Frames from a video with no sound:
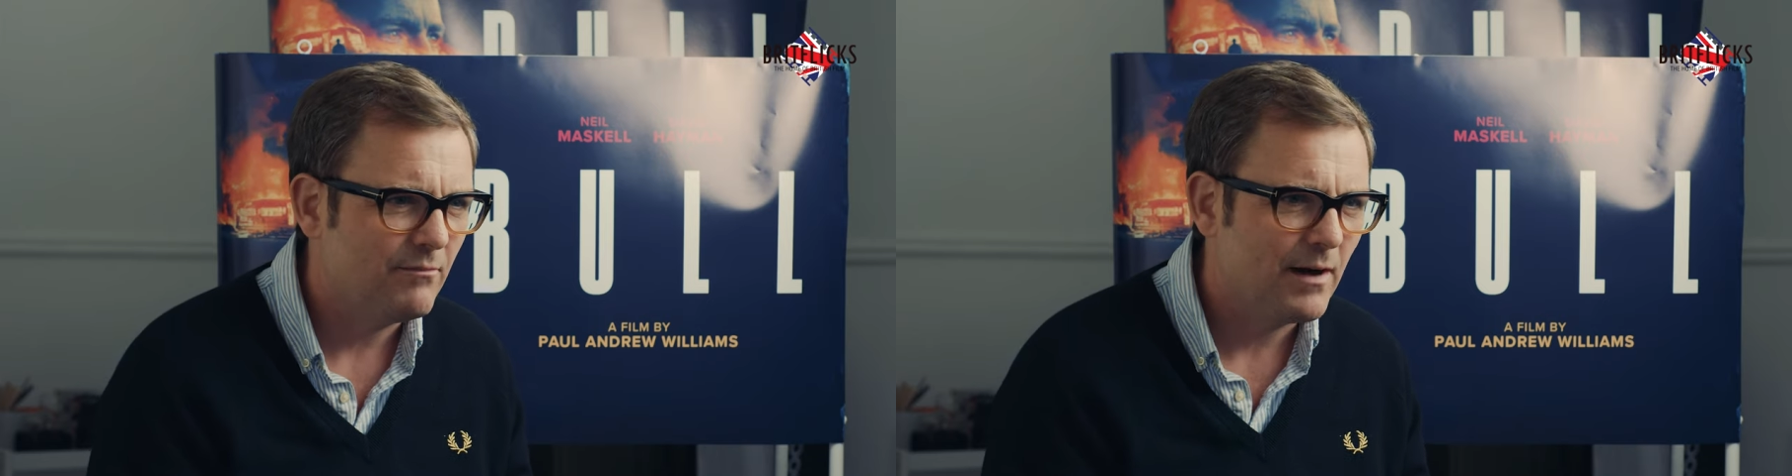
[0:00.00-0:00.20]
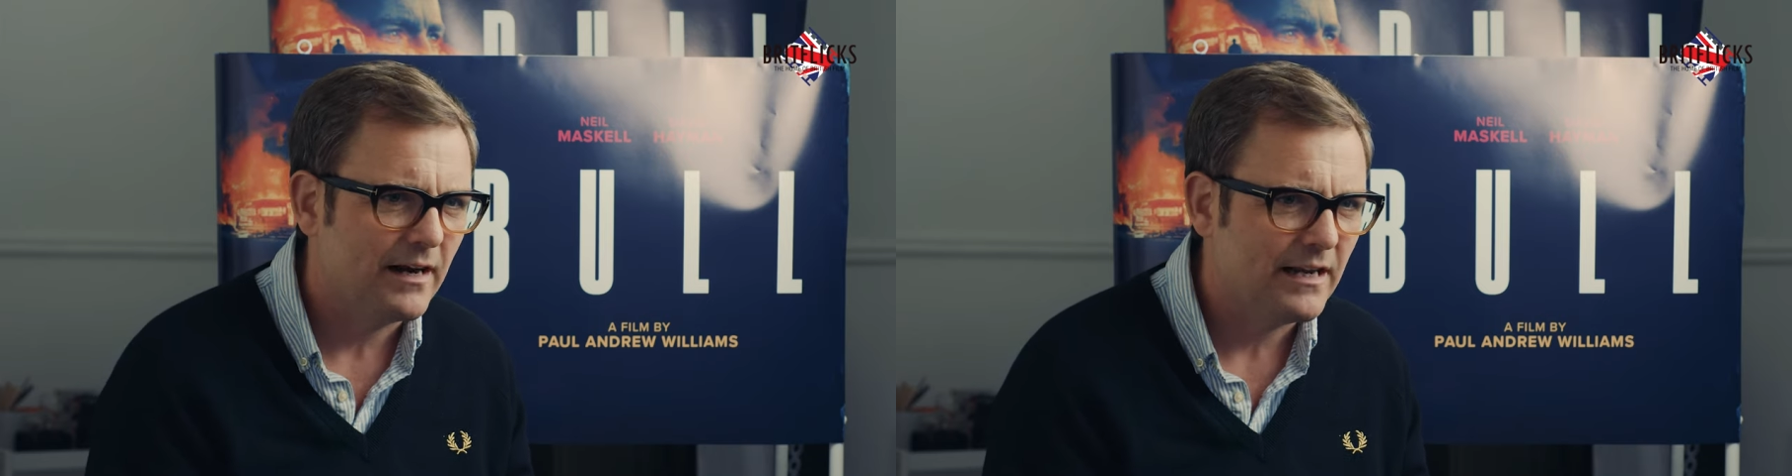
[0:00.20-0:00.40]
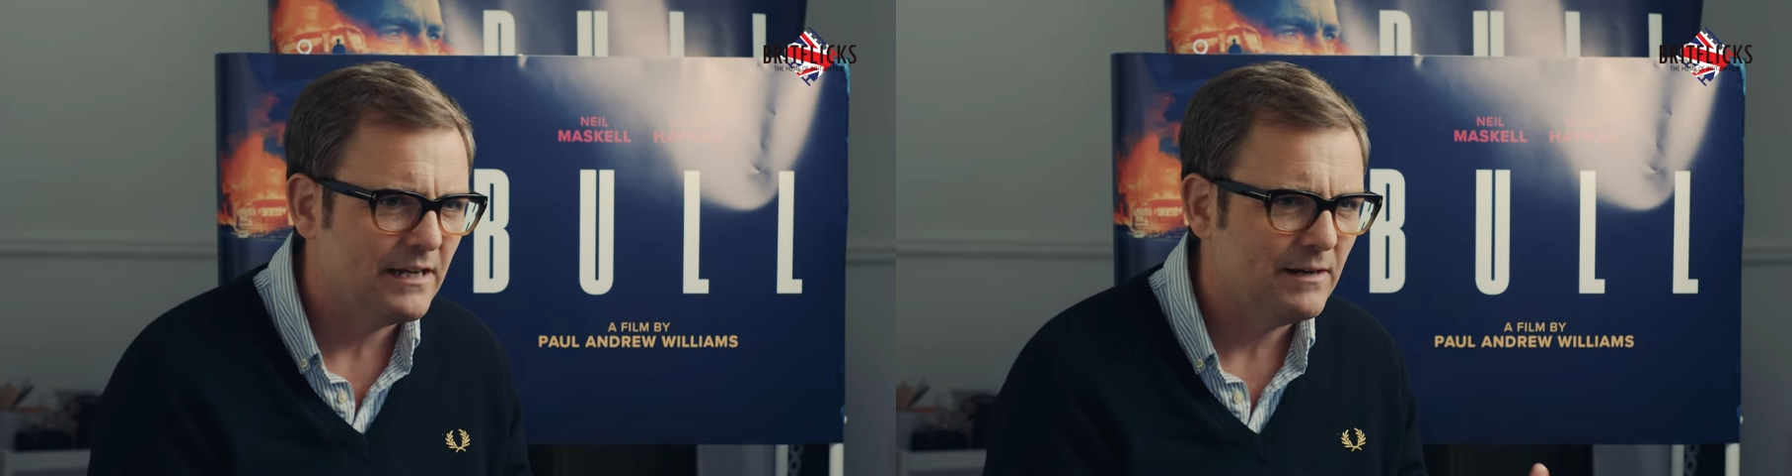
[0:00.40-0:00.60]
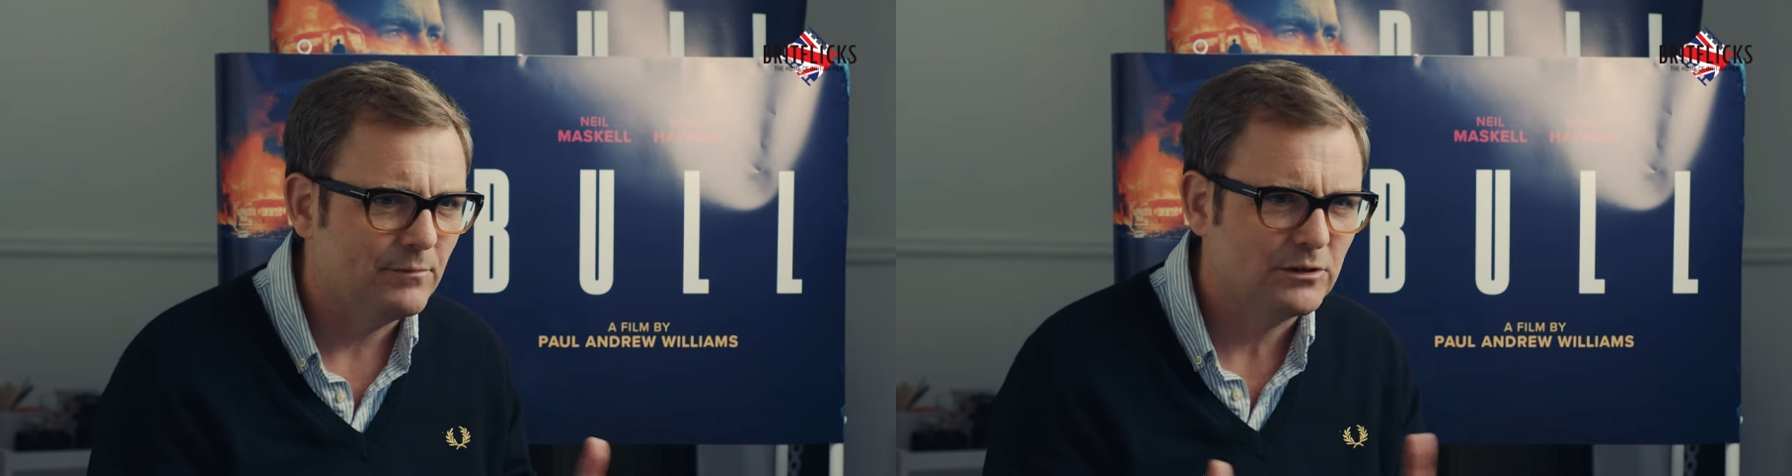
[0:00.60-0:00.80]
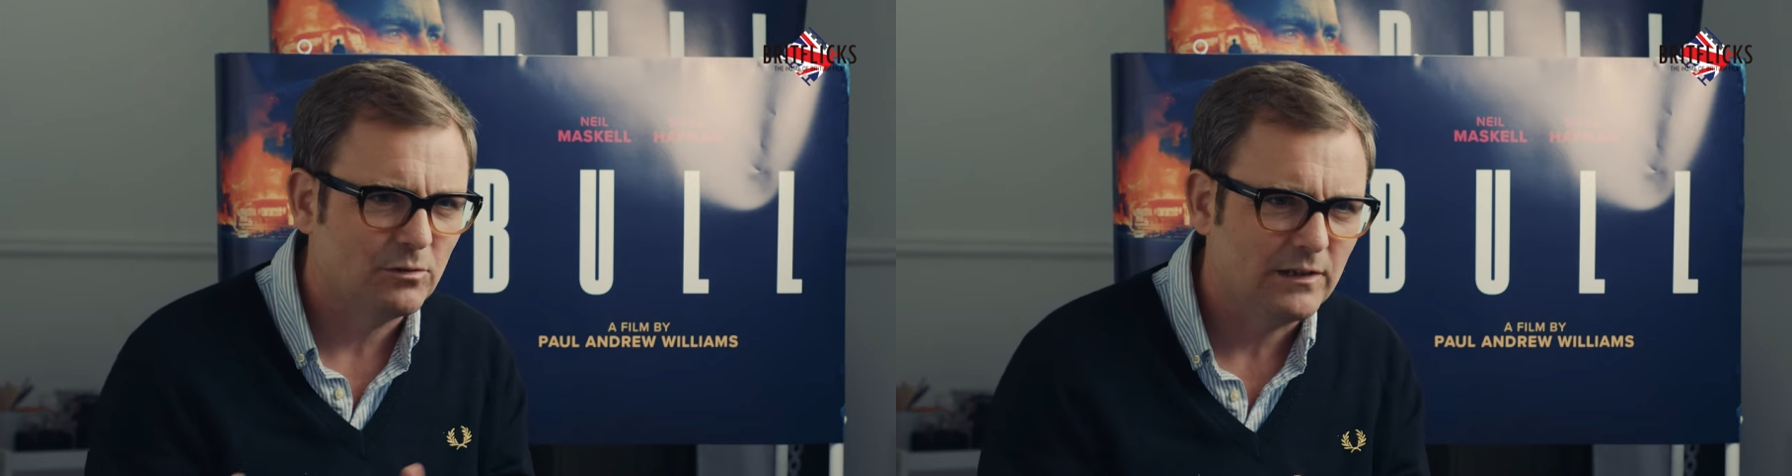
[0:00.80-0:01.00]
money in
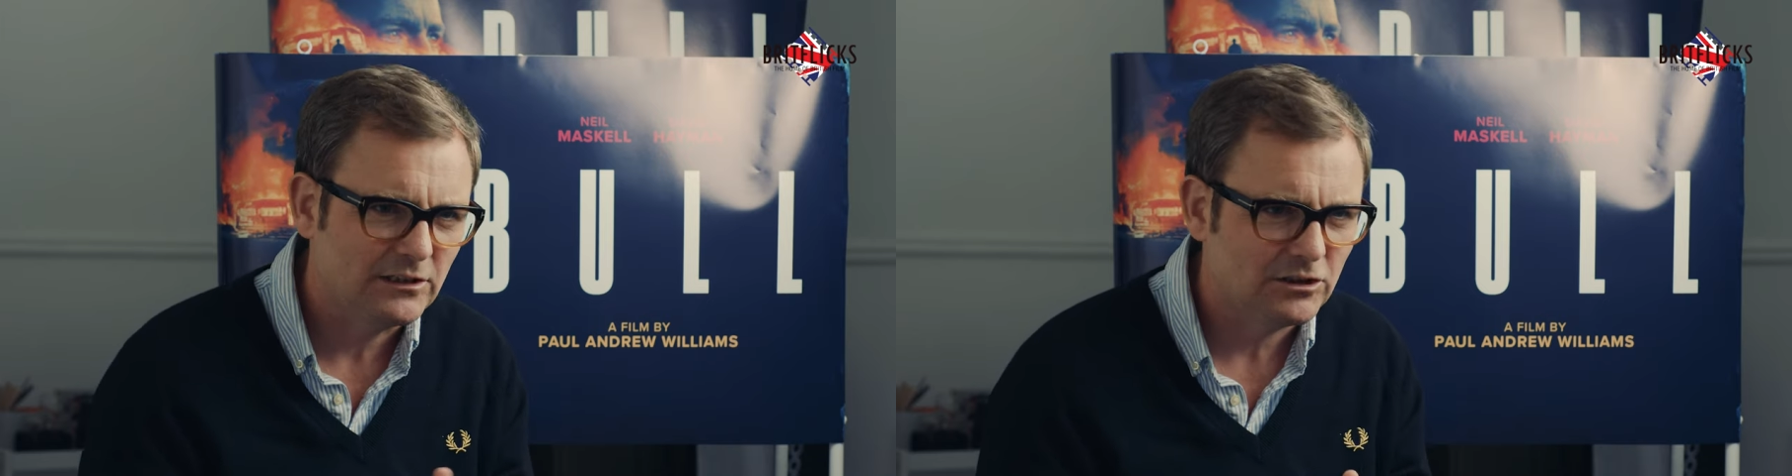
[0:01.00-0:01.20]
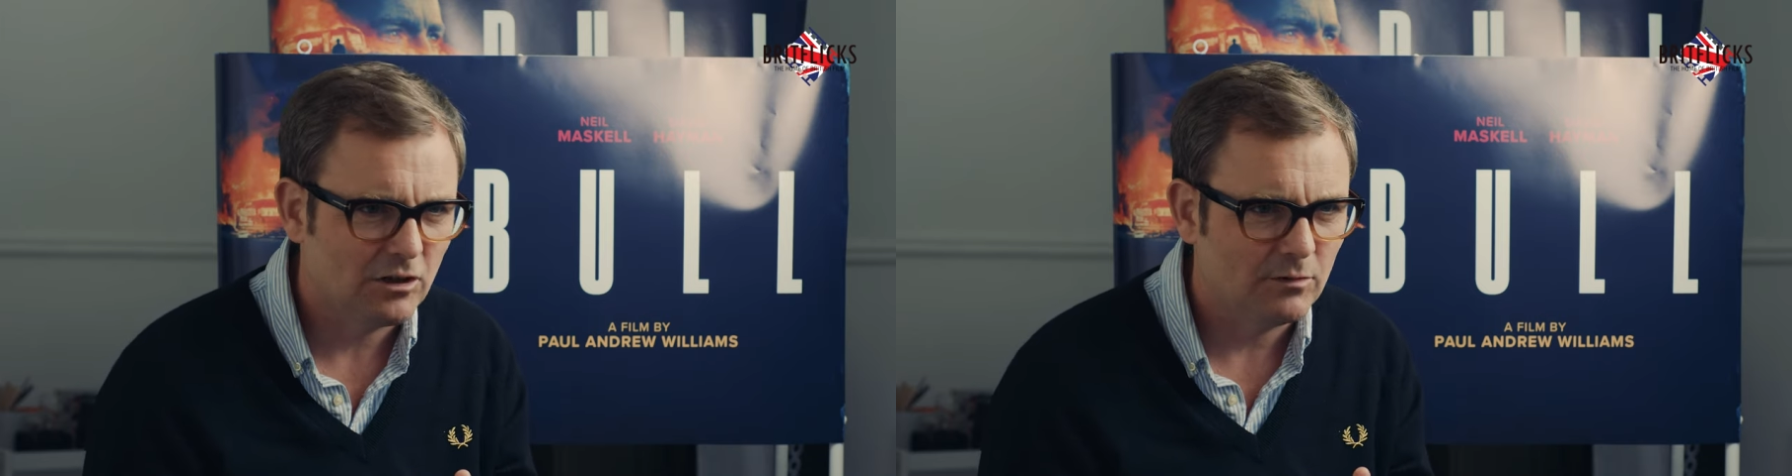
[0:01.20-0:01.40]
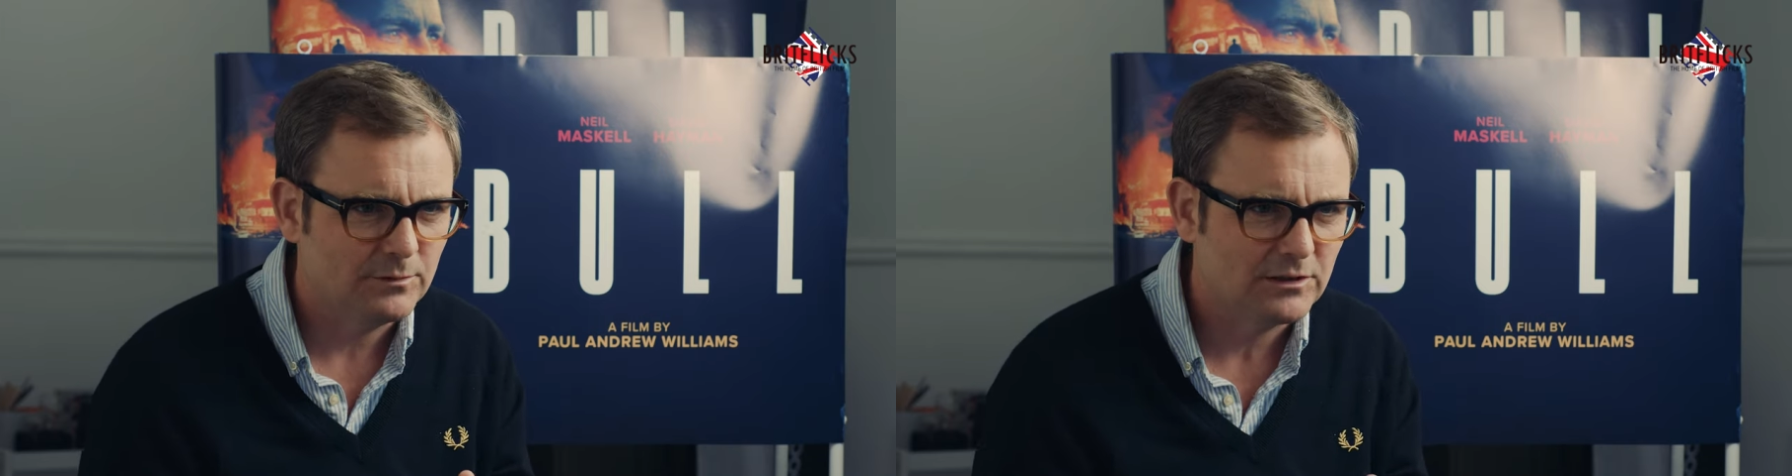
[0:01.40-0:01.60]
between jobs